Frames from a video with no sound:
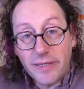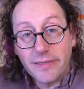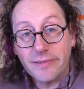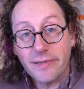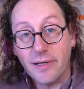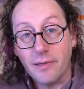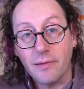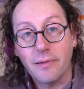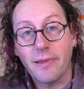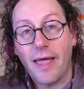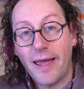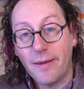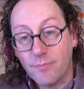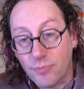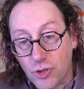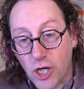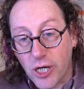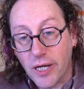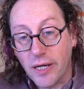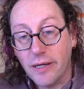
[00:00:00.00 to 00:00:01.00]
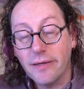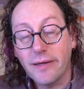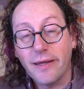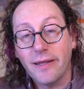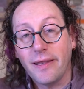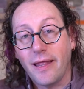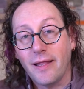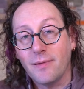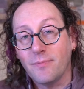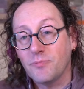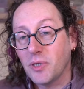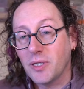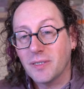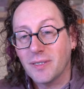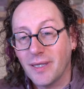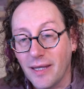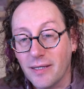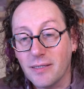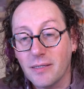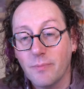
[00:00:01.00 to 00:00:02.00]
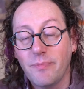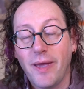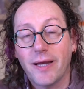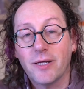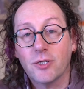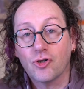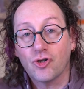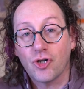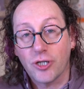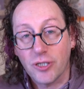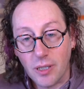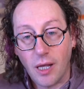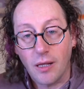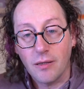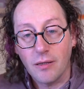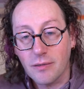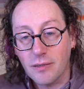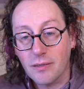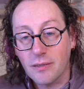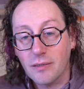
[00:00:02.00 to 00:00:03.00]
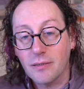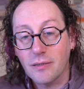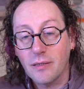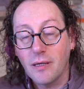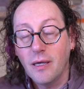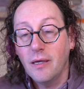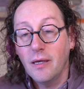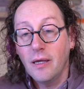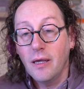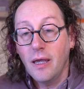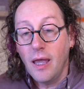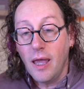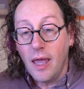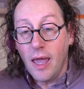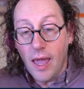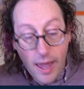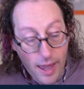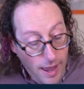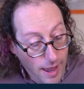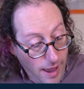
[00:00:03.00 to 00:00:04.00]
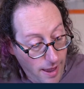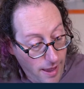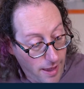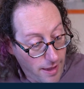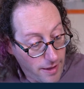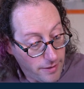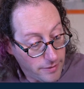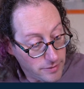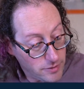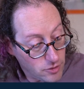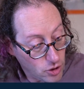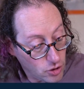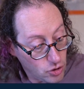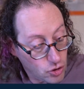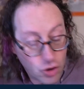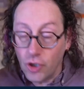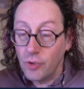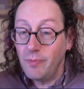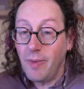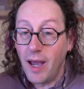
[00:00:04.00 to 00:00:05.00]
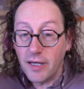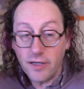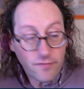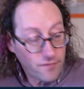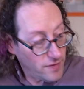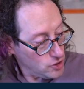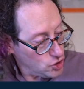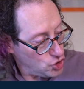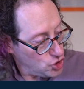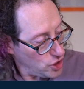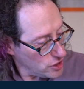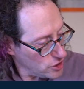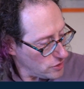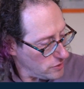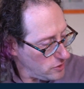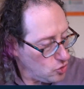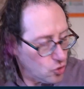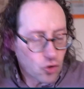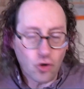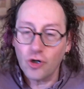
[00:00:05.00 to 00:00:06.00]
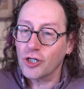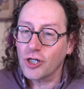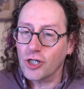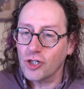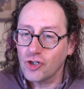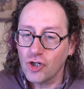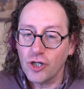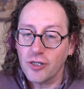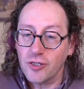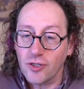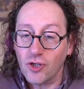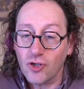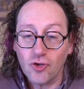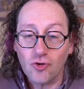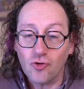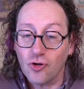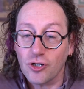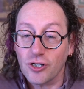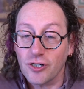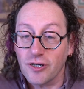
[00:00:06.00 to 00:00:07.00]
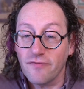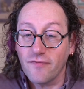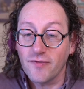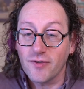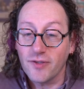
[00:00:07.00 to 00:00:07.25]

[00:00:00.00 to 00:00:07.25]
collaborate. It helps us get to better results. And do you mind if I share the origin story for